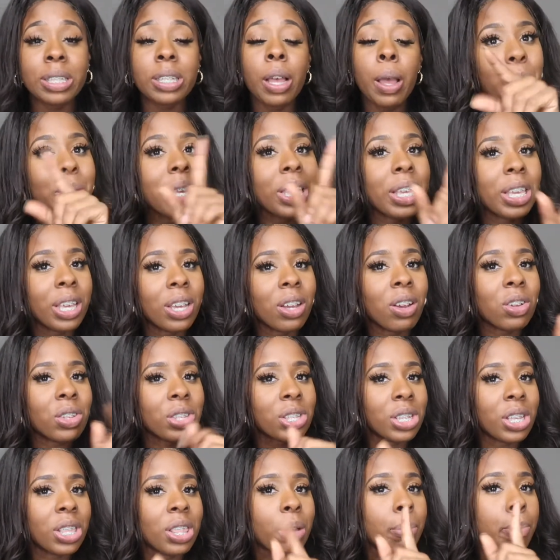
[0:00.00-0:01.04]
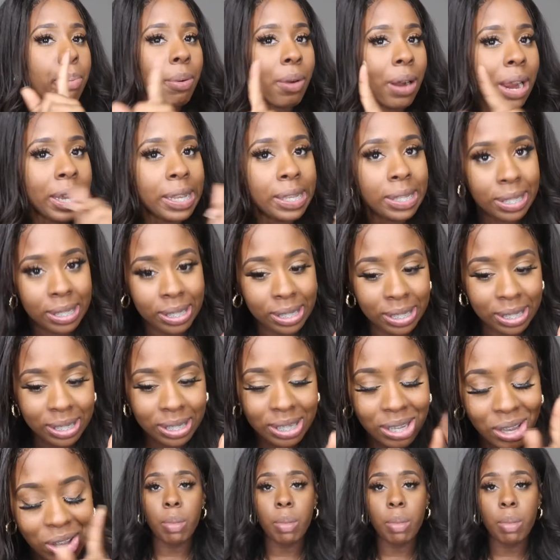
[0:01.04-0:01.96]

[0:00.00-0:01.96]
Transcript: Let me get onto the prices.